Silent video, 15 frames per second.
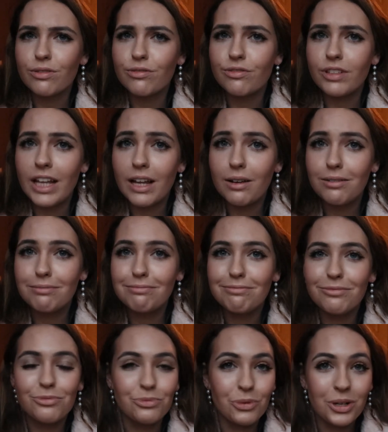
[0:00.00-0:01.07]
to
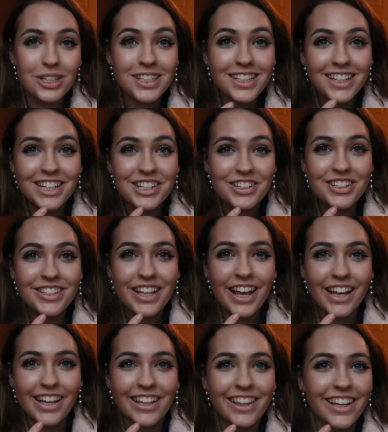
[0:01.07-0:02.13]
what did I just
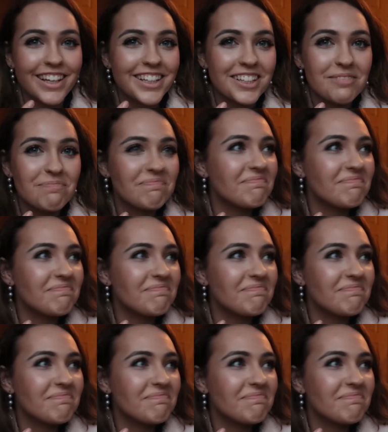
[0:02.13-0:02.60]
say? Like,